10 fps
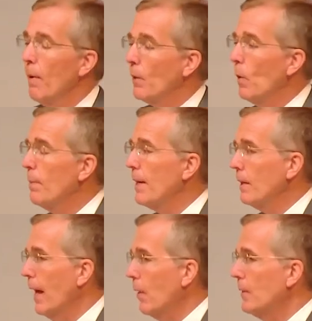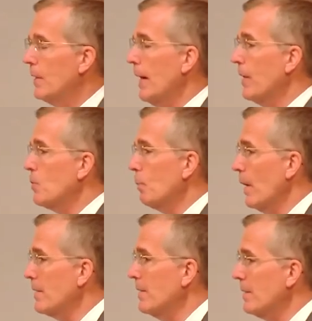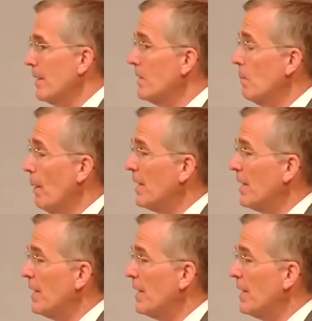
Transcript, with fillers: And by the way, being allowed into God's presence isn't